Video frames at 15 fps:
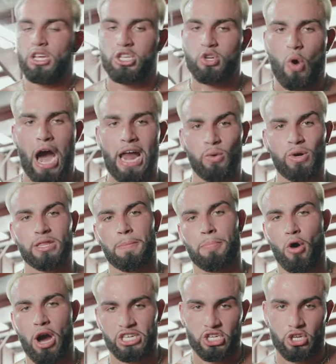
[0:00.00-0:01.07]
Squatting with the
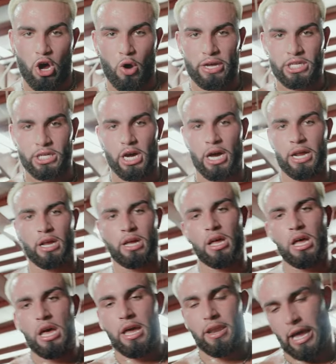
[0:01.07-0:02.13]
boys is always good.
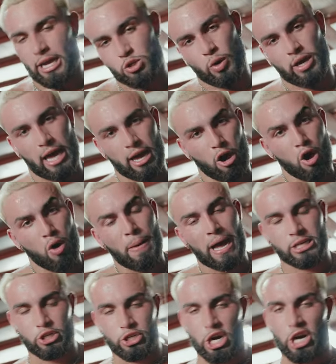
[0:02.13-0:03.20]
Next week I go
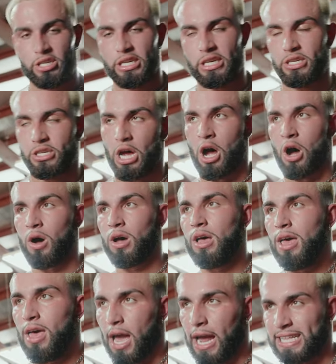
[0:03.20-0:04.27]
back to Jersey, so
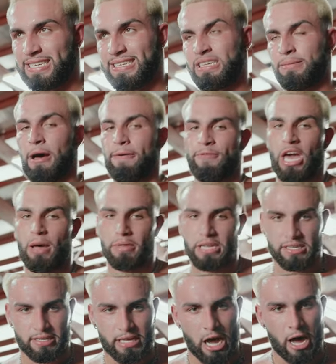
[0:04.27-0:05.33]
you get to see my family
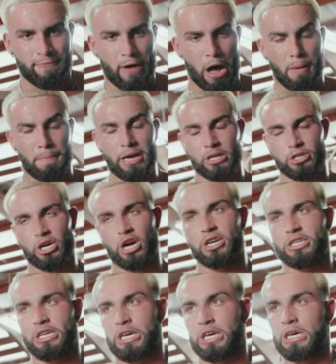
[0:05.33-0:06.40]
and stuff. I'll be in
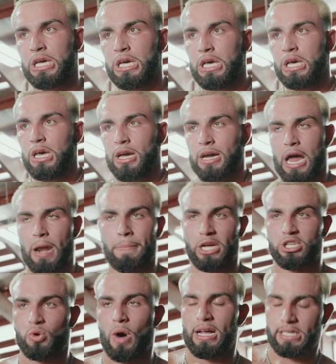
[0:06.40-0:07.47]
Jersey. Got a big
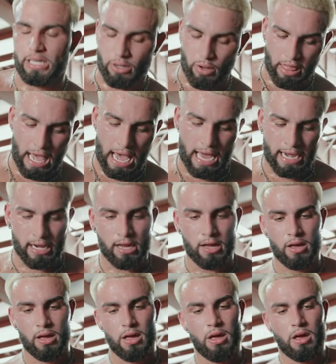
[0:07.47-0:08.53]
squat single then.
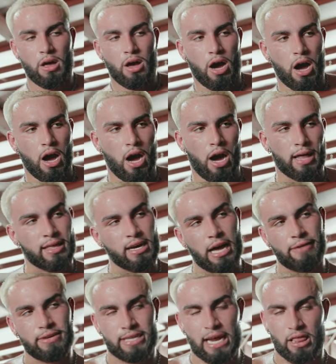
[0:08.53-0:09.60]
Uh, I think I
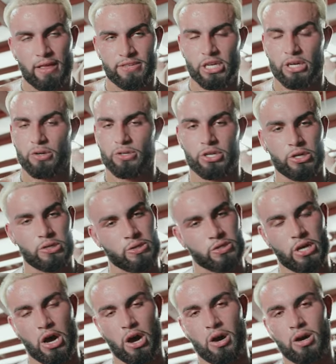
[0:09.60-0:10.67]
have a deadlift single too,
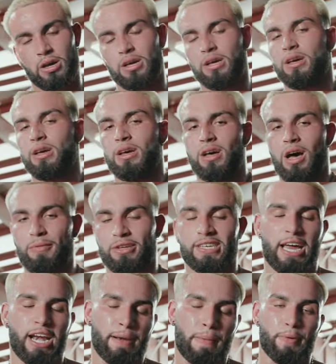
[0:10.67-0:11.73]
so I'm
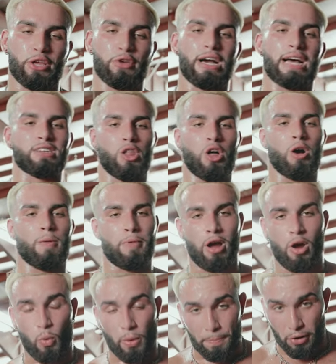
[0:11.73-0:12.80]
excited to bring you guys along,
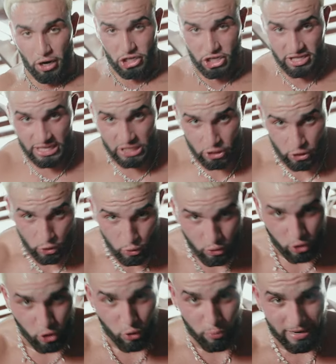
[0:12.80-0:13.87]
bro. We're pushing this
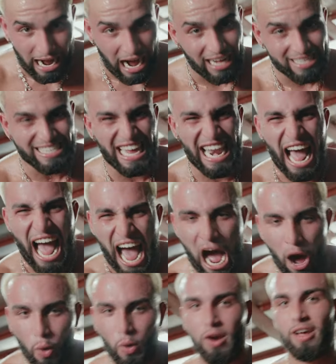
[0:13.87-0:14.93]
YouTube content
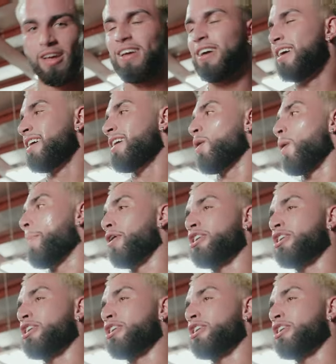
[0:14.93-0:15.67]
out. We're